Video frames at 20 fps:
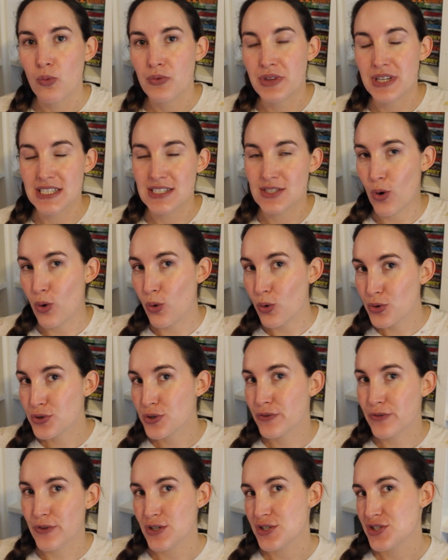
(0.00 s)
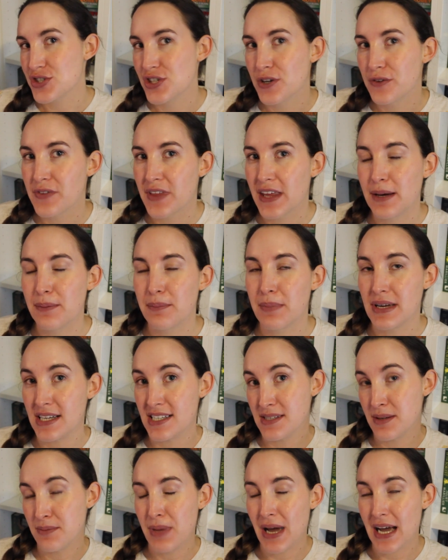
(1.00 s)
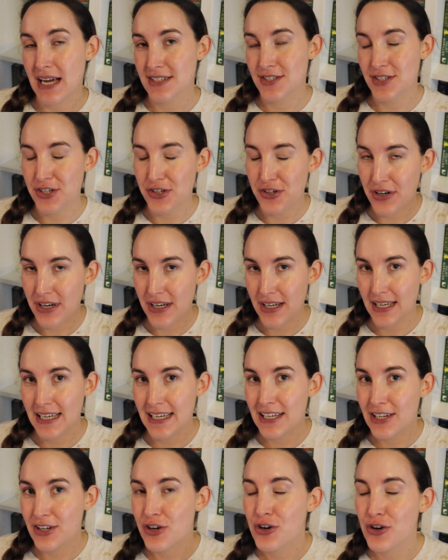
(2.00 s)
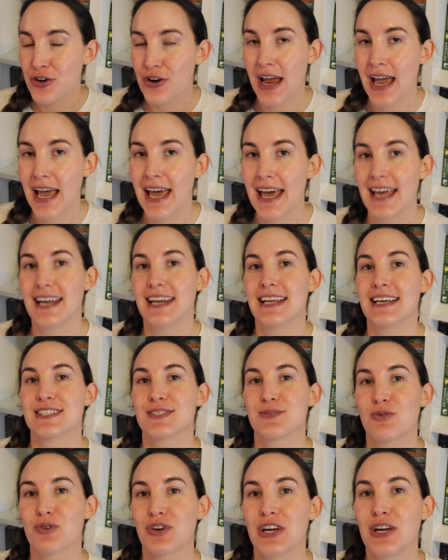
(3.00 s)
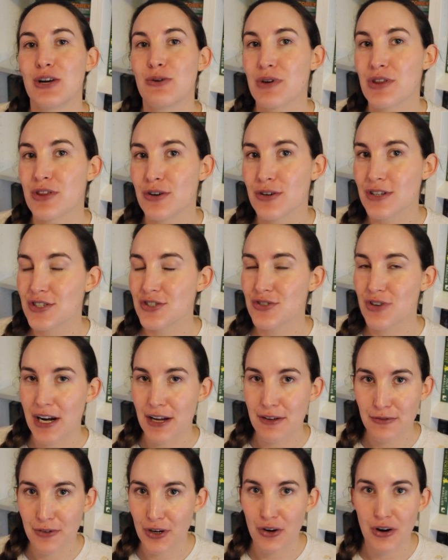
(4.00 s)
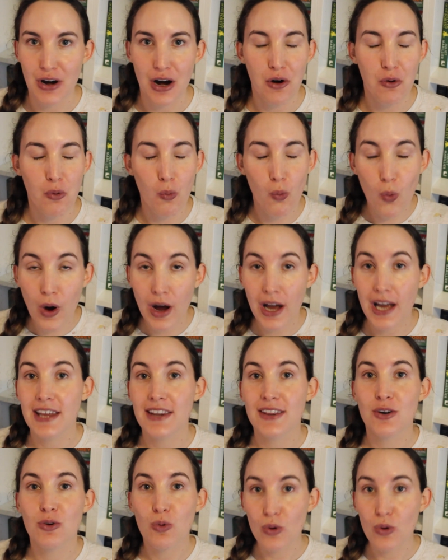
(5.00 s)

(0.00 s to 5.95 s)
this older version of the ambassador in her head is working with her to try to figure out what in the